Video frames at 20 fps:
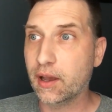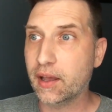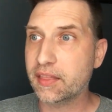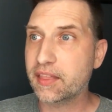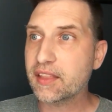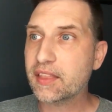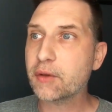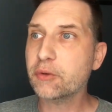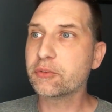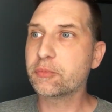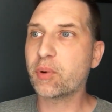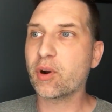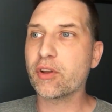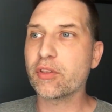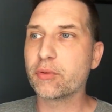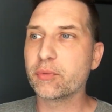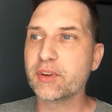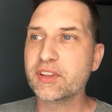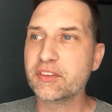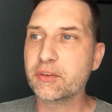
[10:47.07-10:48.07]
I think that was part
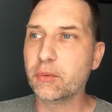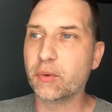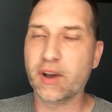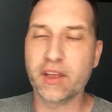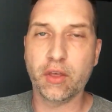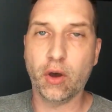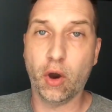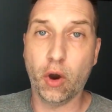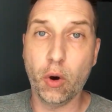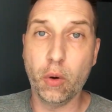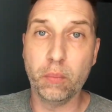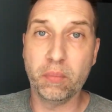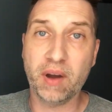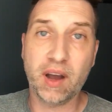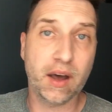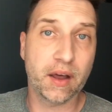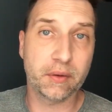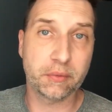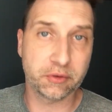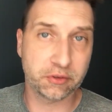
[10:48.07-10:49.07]
of the reason why the
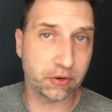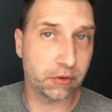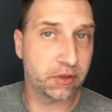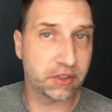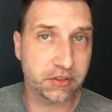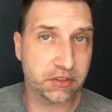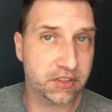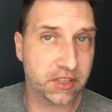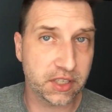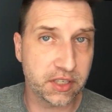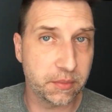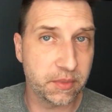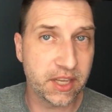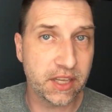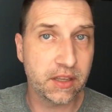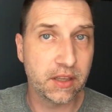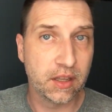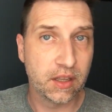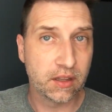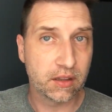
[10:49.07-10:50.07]
HomePod was so interesting to
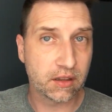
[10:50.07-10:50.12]
me.